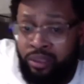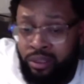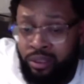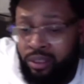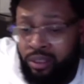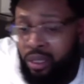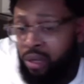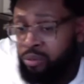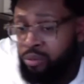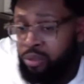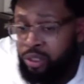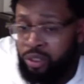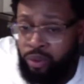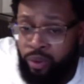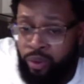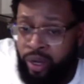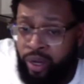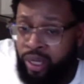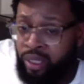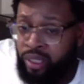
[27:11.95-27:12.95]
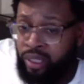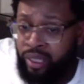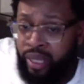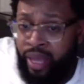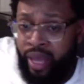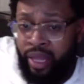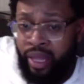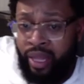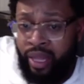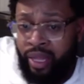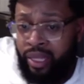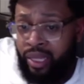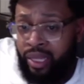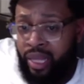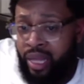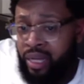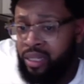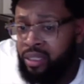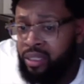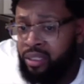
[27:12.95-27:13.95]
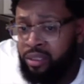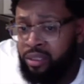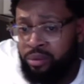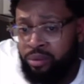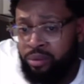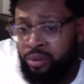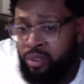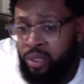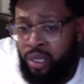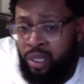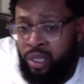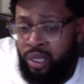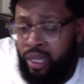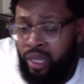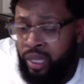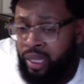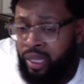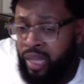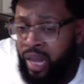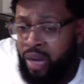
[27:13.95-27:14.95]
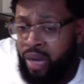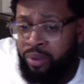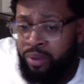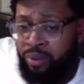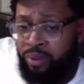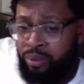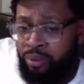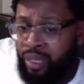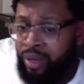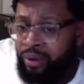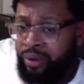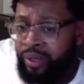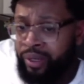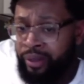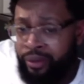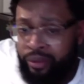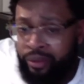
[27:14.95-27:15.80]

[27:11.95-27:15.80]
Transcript: I'm just a regular cat like a lot of people out here.